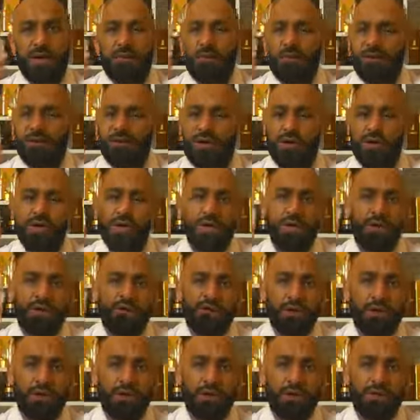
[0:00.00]
Majority
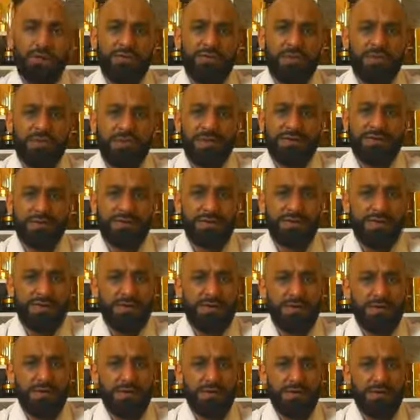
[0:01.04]
of the notes from this and
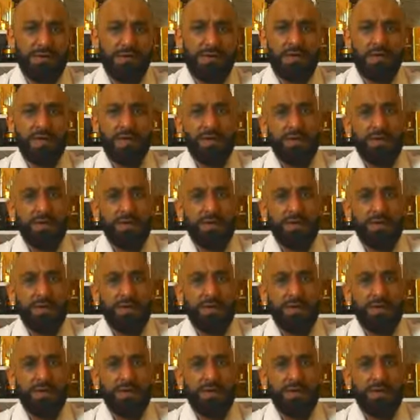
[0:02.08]
Contino